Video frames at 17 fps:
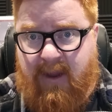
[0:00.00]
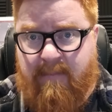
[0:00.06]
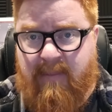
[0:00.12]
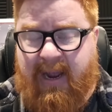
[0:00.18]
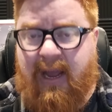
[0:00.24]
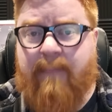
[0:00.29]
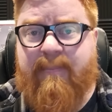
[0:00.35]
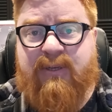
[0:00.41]

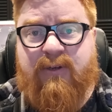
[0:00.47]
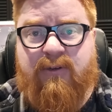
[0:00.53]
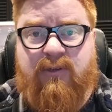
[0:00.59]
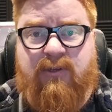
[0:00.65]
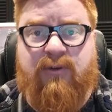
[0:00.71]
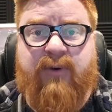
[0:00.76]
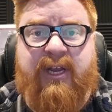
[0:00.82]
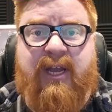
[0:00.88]
my
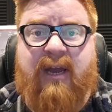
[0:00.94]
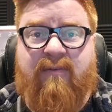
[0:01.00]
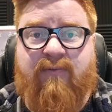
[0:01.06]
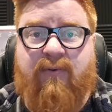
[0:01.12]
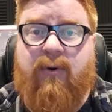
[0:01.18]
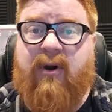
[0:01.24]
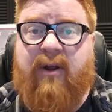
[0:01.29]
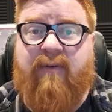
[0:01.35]
episodes 3 and
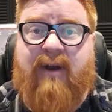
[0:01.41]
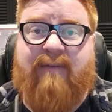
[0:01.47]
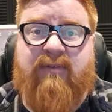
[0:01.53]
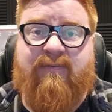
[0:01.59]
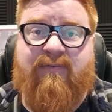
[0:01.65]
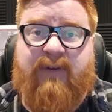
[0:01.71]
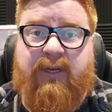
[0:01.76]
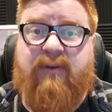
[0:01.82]
4
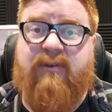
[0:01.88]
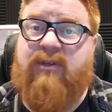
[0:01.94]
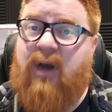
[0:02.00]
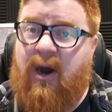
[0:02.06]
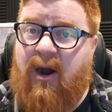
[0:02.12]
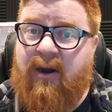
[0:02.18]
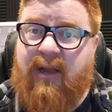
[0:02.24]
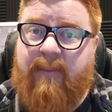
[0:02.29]
Unraveled videos
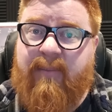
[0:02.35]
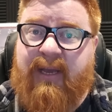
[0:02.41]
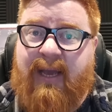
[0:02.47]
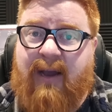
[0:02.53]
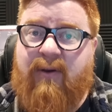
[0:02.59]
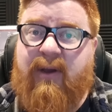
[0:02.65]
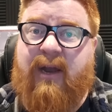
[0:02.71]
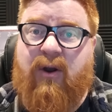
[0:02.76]
are coming
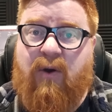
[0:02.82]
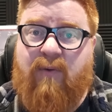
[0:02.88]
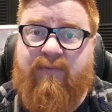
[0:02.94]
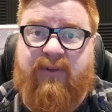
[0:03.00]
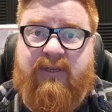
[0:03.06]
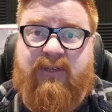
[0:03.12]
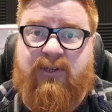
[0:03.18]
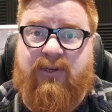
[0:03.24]
out, and
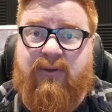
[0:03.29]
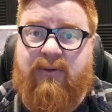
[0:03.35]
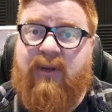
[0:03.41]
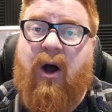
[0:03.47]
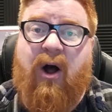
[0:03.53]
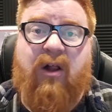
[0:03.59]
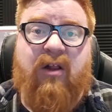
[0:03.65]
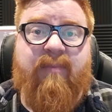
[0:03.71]
hopefully soon.
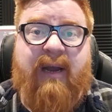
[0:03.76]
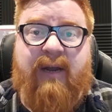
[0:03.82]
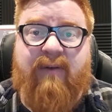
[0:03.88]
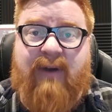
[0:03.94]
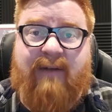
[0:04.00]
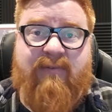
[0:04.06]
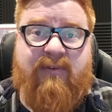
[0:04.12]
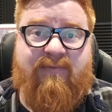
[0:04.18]
All of my
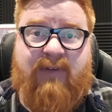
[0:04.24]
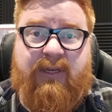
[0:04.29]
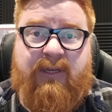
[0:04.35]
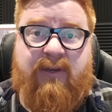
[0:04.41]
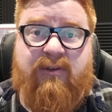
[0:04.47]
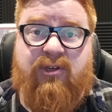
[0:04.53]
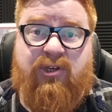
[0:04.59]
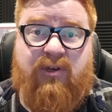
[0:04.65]
Unraveled
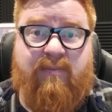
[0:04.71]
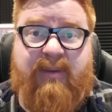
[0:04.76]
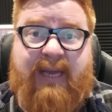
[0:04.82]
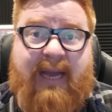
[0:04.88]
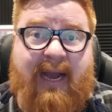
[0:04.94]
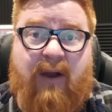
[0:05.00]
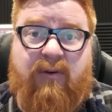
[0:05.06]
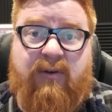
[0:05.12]
videos should
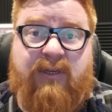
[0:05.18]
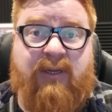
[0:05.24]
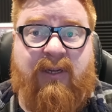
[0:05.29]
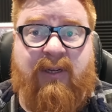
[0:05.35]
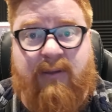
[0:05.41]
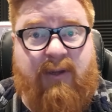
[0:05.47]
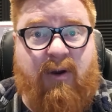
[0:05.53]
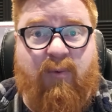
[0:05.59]
be out,
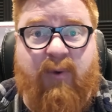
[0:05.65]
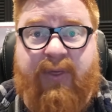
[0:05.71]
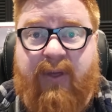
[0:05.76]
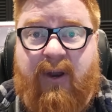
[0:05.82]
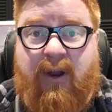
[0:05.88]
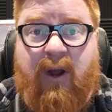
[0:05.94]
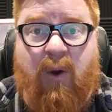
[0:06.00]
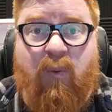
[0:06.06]
you know,
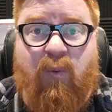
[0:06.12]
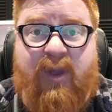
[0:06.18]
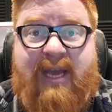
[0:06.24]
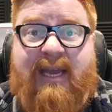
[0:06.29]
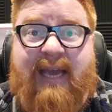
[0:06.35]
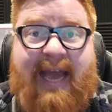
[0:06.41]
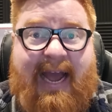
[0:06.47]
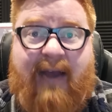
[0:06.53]
within a
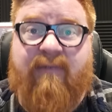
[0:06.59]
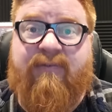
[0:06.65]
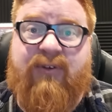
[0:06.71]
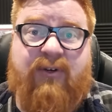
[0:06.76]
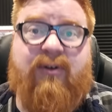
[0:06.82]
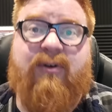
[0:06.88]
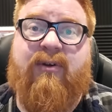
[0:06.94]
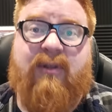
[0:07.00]
week
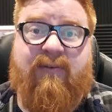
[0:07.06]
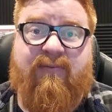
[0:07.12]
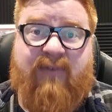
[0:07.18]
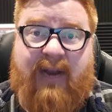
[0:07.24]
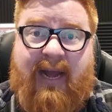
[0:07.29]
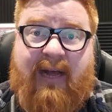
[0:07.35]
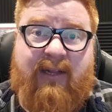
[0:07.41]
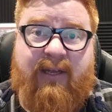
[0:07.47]
after the
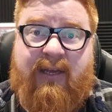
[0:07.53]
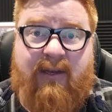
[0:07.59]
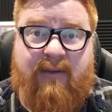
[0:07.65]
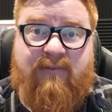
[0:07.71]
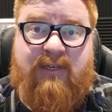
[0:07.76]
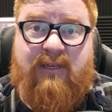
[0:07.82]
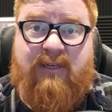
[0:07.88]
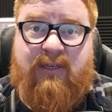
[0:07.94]
finale
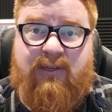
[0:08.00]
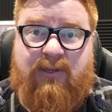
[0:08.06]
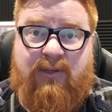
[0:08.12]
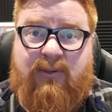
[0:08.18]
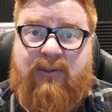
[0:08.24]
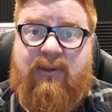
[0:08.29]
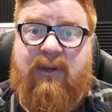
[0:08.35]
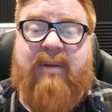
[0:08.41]
of season
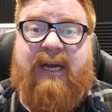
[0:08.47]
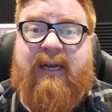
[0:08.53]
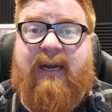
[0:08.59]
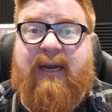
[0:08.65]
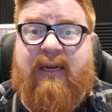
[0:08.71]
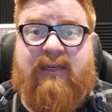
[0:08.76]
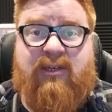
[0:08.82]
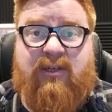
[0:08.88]
2. But
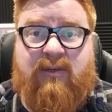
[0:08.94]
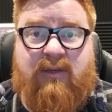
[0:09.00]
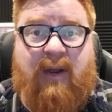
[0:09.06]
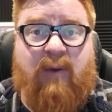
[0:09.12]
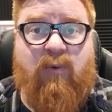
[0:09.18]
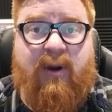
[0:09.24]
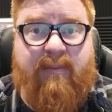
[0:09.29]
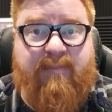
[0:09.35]
I
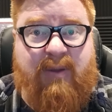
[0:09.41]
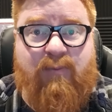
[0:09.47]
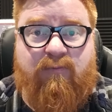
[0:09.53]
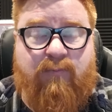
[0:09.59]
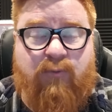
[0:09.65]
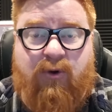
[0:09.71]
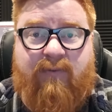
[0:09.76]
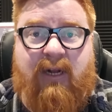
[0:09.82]
want to be
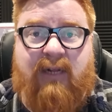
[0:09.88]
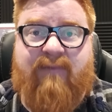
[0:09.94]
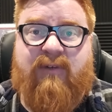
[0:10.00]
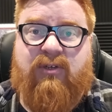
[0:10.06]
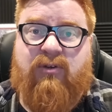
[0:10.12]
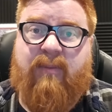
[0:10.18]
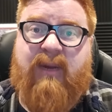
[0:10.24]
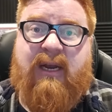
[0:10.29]
more
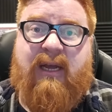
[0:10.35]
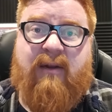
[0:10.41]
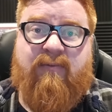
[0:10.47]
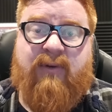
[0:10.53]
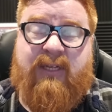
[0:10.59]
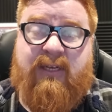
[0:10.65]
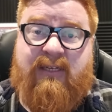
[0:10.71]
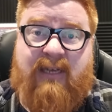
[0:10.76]
relevant. So I'm going to
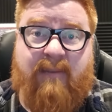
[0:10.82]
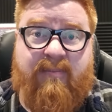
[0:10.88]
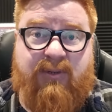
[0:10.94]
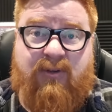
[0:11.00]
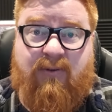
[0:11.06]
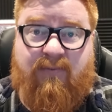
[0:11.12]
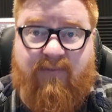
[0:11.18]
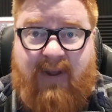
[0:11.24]
release
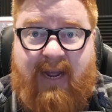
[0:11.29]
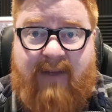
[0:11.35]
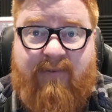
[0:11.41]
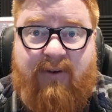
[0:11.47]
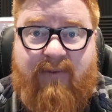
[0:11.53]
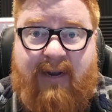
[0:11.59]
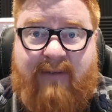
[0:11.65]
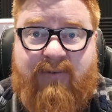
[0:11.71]
episode 5
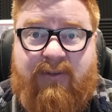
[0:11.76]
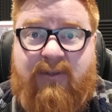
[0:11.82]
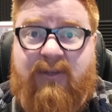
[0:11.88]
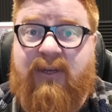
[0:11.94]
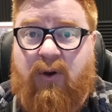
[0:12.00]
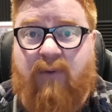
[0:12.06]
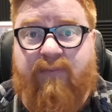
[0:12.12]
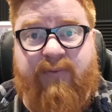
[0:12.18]

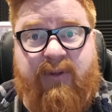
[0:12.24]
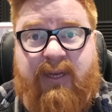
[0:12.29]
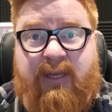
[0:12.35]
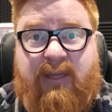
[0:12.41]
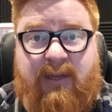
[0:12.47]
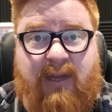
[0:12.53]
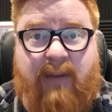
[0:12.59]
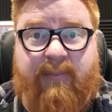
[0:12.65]
Unraveled, hopefully in
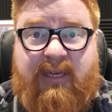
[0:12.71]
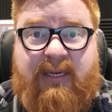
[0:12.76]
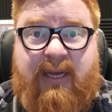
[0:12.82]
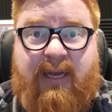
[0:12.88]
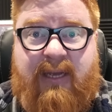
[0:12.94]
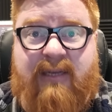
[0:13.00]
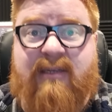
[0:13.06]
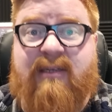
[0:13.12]
the coming
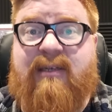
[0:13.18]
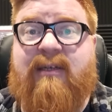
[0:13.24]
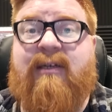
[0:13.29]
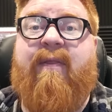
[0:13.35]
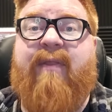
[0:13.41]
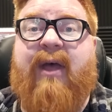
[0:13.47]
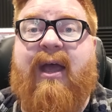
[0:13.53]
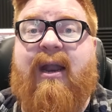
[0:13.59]
days.
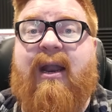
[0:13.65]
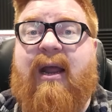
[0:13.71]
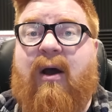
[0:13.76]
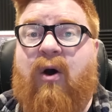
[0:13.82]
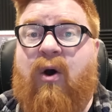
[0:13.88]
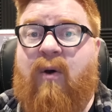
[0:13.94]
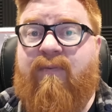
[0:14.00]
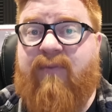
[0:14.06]
Then
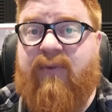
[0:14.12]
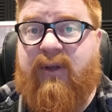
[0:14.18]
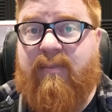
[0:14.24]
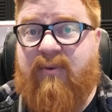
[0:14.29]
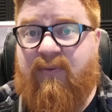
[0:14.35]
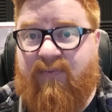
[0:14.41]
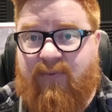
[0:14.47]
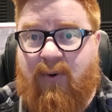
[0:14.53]
hopefully
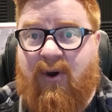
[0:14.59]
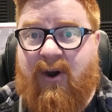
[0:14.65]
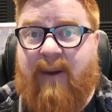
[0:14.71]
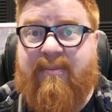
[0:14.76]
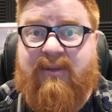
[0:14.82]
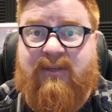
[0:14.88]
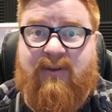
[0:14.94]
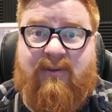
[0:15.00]
before
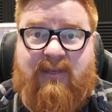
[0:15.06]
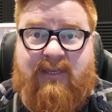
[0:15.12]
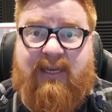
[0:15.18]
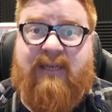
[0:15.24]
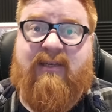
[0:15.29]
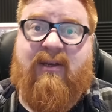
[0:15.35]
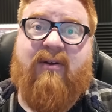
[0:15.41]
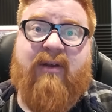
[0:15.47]
episode
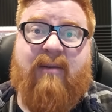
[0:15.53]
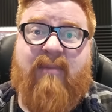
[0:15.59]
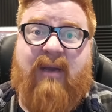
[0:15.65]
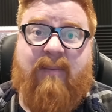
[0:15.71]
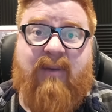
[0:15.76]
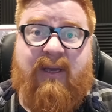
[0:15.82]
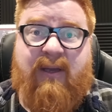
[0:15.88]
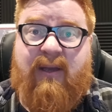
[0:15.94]
6, I'll get
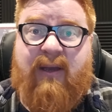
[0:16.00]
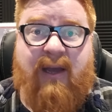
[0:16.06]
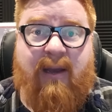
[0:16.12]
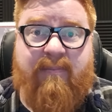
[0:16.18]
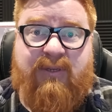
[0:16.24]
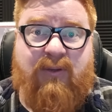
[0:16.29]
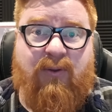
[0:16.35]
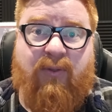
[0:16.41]
maybe
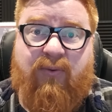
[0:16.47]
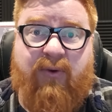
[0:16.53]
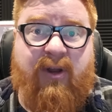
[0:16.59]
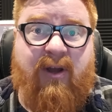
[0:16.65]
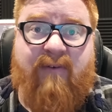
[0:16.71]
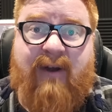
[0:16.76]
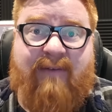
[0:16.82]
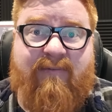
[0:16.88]
episode 3
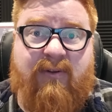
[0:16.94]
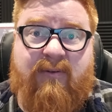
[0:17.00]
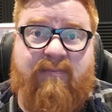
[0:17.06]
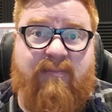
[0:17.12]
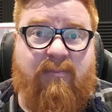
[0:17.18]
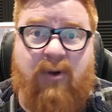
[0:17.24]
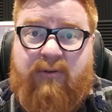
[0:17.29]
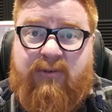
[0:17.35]

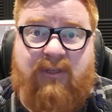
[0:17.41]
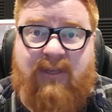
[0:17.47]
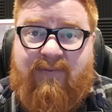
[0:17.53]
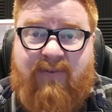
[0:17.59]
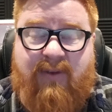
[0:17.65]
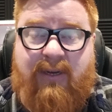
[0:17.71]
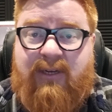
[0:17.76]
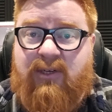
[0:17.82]
Unraveled mostly
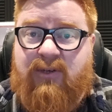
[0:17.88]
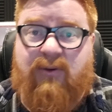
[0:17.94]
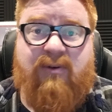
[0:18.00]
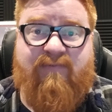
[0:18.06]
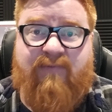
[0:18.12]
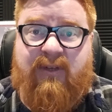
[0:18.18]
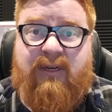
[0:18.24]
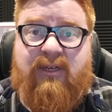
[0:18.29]
finished
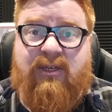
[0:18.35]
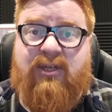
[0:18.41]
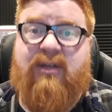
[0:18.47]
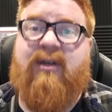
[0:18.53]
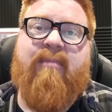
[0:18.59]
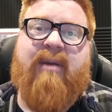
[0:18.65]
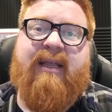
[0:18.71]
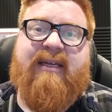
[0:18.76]
or
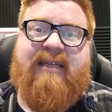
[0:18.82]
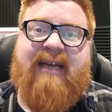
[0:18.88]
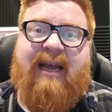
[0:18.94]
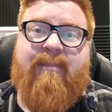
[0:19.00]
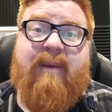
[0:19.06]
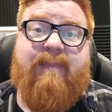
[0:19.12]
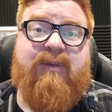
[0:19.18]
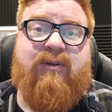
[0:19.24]
finished. By the
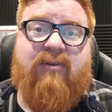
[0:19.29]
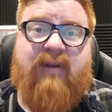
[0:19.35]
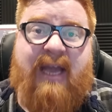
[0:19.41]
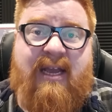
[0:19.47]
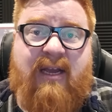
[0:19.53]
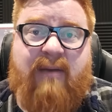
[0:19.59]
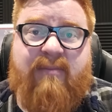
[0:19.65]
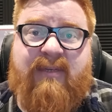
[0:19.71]
time episode
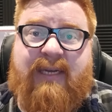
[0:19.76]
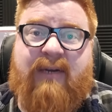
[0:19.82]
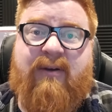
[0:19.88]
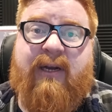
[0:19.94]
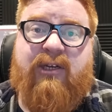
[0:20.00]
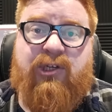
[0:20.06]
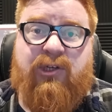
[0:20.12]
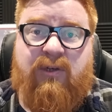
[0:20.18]
8 comes out,
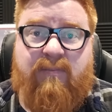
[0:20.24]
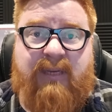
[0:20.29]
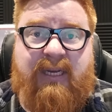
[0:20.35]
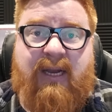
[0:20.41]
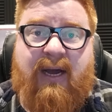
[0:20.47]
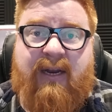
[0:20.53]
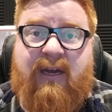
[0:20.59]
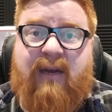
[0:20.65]
I should be
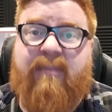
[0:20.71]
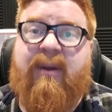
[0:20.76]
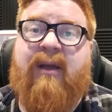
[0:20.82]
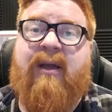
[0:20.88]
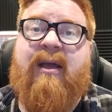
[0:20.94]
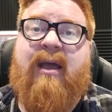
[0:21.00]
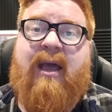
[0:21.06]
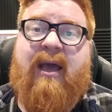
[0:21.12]
caught up,
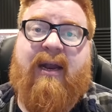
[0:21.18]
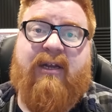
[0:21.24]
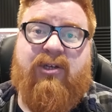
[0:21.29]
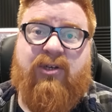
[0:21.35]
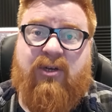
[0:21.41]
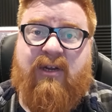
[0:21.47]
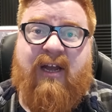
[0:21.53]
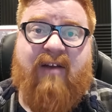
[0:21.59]
and I
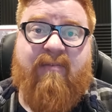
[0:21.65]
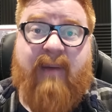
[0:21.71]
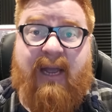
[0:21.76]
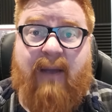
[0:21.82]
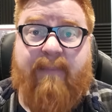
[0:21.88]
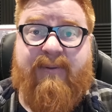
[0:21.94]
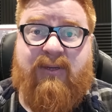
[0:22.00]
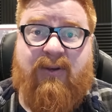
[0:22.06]
should have my
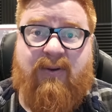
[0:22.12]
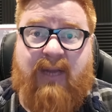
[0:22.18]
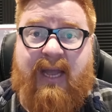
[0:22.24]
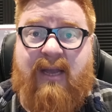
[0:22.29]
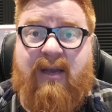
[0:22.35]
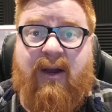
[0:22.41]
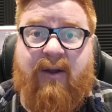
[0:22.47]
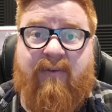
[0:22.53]
episode
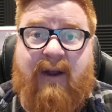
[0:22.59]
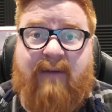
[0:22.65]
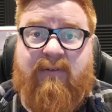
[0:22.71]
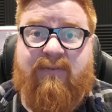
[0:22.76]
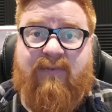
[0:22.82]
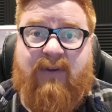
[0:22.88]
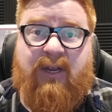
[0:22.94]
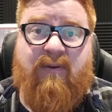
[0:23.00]
8
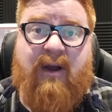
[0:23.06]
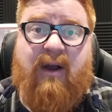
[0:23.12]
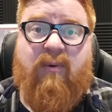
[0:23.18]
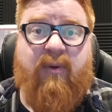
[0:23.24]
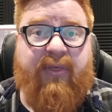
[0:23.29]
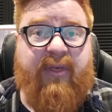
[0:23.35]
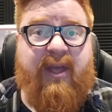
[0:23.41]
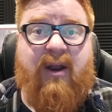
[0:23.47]
Unraveled video out
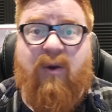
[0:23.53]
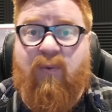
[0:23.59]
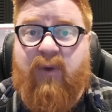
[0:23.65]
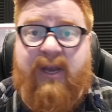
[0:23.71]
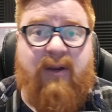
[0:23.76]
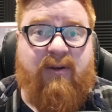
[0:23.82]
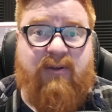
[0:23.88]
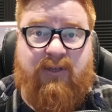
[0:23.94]
within a
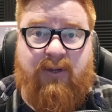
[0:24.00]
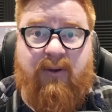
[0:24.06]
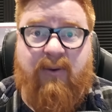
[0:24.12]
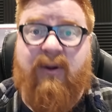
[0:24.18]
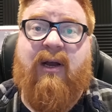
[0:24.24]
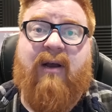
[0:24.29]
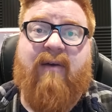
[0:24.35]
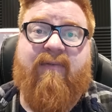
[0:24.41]
week or
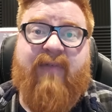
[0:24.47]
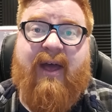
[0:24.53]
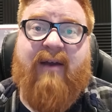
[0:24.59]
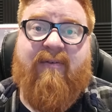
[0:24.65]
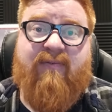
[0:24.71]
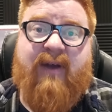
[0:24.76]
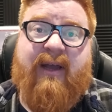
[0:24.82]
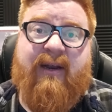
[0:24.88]
so of
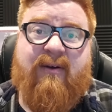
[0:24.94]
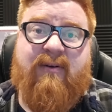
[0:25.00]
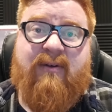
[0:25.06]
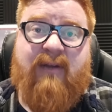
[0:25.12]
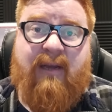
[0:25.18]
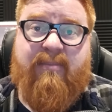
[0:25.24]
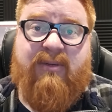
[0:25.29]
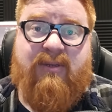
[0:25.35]
that final
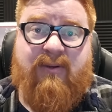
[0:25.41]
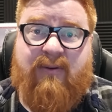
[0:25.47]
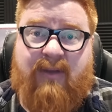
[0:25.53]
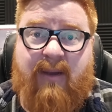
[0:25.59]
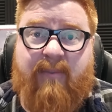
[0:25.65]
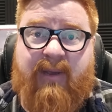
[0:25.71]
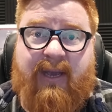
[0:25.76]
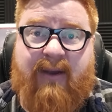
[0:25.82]
episode
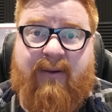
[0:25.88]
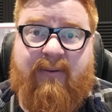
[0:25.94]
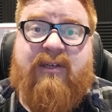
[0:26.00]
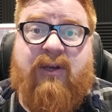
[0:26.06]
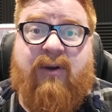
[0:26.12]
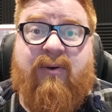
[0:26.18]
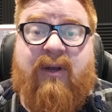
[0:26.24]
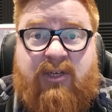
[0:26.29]
coming out.
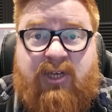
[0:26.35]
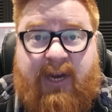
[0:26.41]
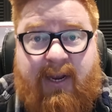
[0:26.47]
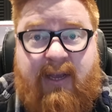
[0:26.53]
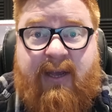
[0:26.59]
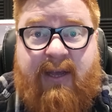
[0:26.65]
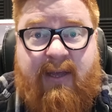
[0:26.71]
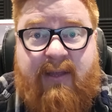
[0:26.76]
So
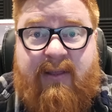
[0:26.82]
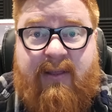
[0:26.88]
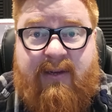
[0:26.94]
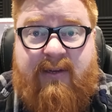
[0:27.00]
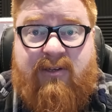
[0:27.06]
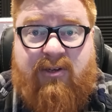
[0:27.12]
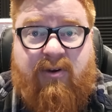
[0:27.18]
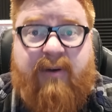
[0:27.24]
check the
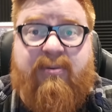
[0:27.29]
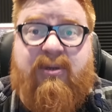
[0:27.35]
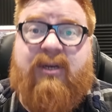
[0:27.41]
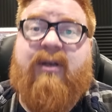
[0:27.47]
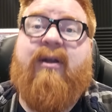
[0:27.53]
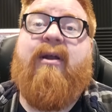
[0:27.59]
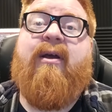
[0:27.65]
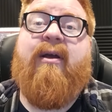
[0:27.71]

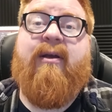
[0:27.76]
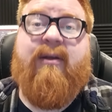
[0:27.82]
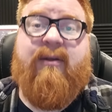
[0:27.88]
description.